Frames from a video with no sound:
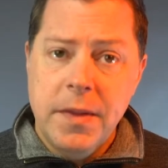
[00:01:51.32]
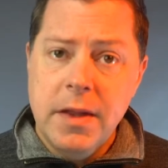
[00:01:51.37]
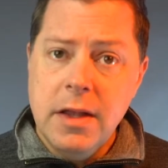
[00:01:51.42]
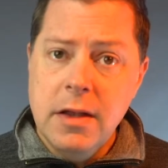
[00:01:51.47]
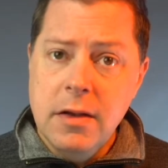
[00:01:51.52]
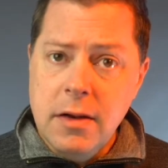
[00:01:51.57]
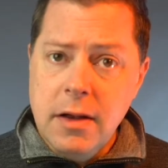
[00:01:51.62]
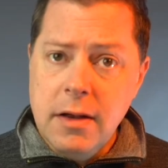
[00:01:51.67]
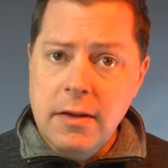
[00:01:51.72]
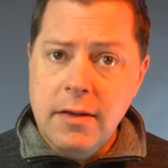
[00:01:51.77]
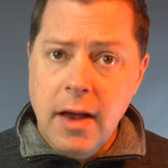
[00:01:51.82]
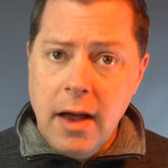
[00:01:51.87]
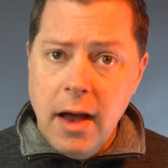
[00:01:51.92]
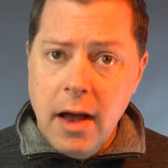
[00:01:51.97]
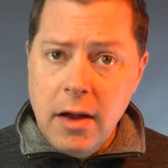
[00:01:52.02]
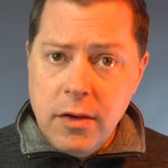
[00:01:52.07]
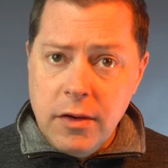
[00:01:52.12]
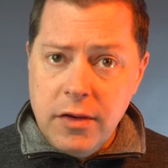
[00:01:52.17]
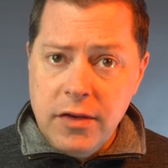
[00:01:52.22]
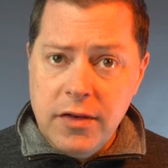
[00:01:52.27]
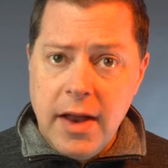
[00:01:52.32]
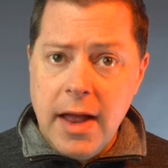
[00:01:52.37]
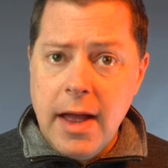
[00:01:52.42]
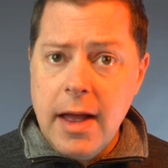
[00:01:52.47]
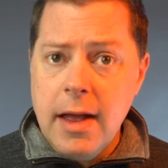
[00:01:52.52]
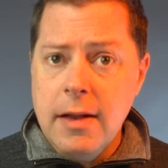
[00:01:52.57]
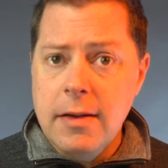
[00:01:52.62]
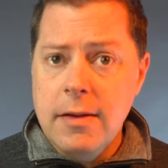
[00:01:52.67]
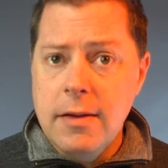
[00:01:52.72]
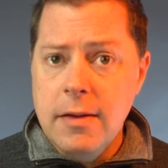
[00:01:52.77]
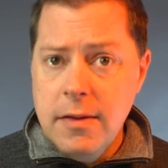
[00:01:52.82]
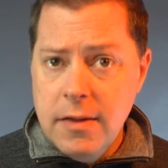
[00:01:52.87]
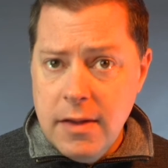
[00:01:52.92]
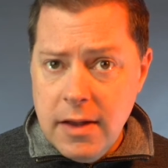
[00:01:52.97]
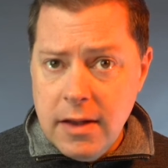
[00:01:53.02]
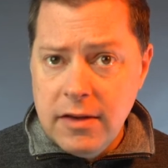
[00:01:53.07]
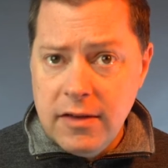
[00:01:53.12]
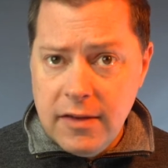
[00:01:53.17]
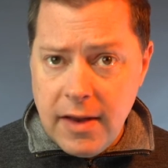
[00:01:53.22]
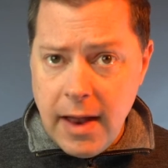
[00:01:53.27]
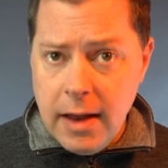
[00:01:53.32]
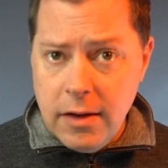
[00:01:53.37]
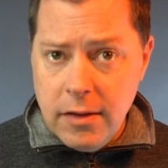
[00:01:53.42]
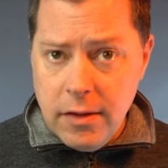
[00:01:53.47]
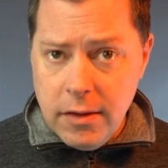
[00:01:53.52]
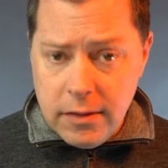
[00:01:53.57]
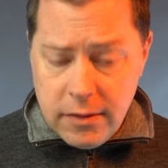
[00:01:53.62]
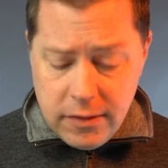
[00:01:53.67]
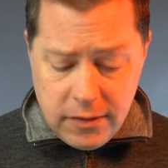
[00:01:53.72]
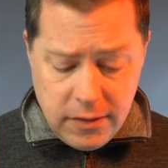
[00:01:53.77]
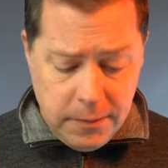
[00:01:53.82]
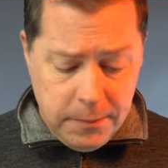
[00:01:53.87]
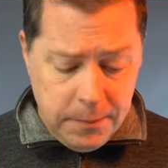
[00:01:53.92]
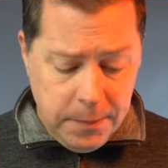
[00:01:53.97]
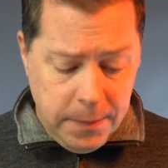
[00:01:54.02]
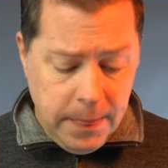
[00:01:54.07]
You need to understand these standards